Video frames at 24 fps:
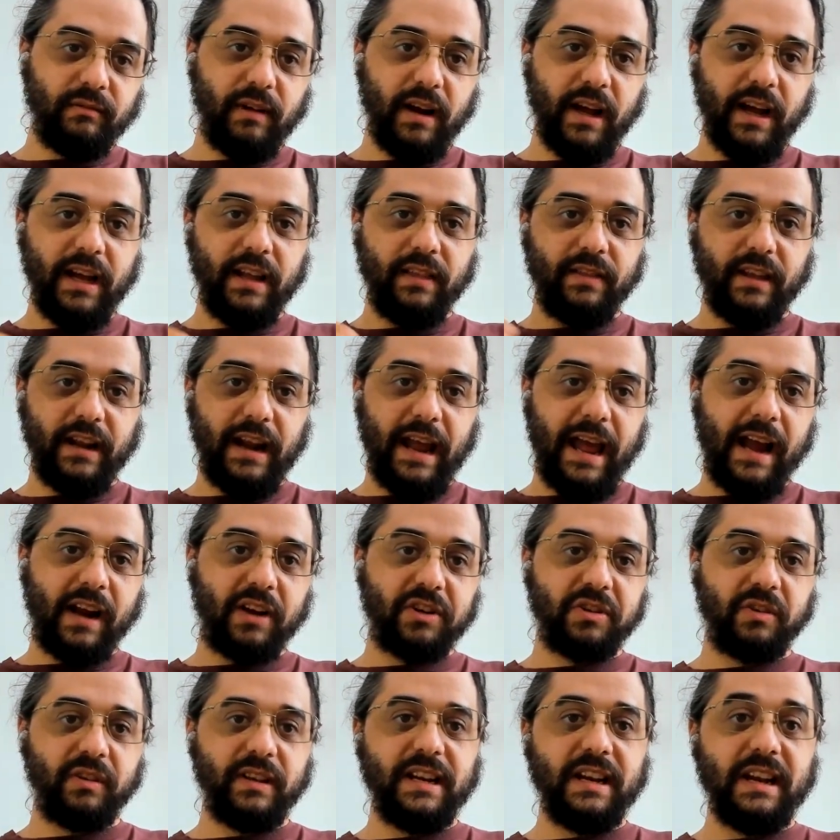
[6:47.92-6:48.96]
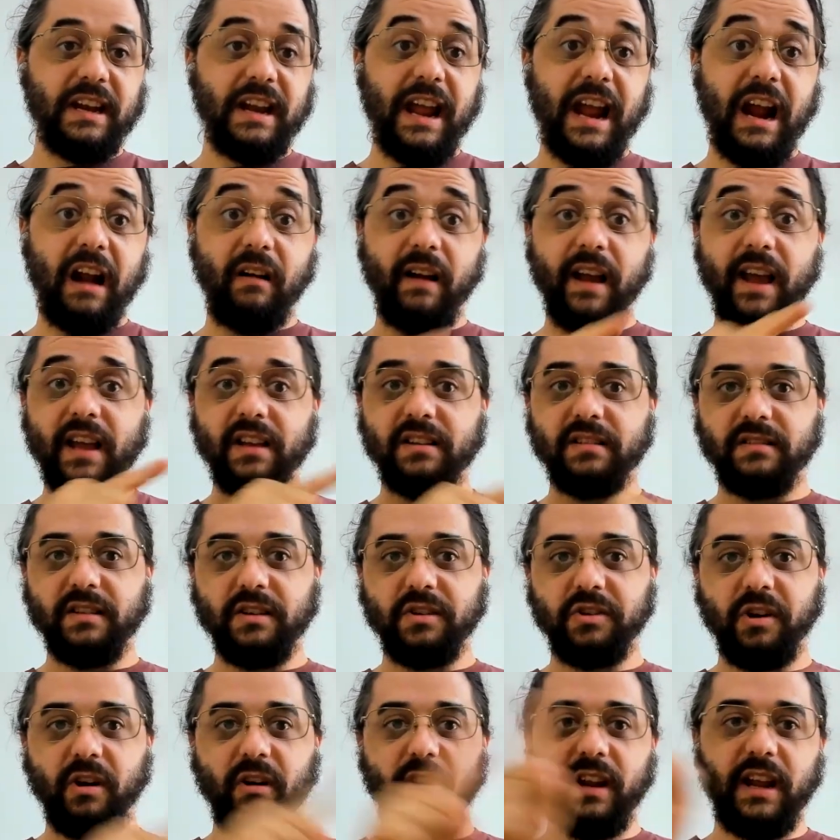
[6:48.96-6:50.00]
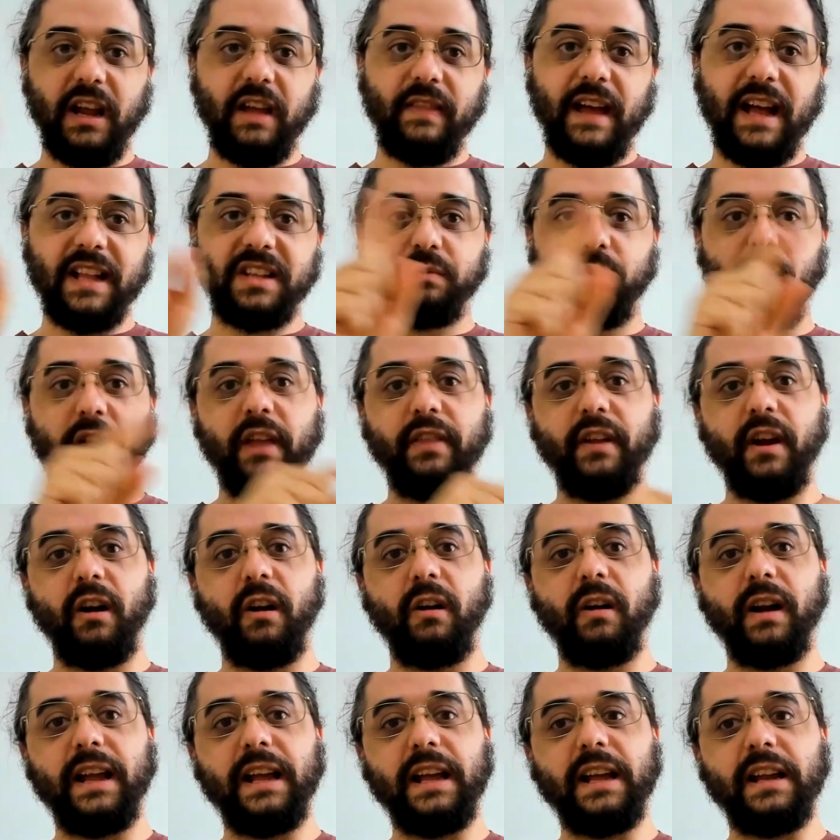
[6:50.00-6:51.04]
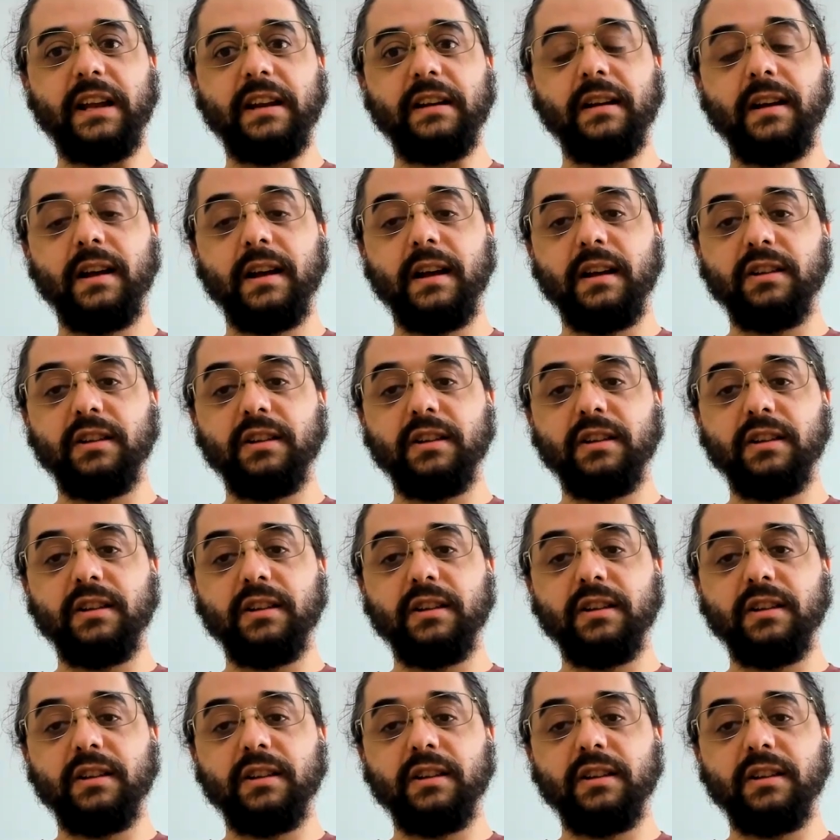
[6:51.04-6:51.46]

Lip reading: right? That actually narrates the journey. And that's why they're in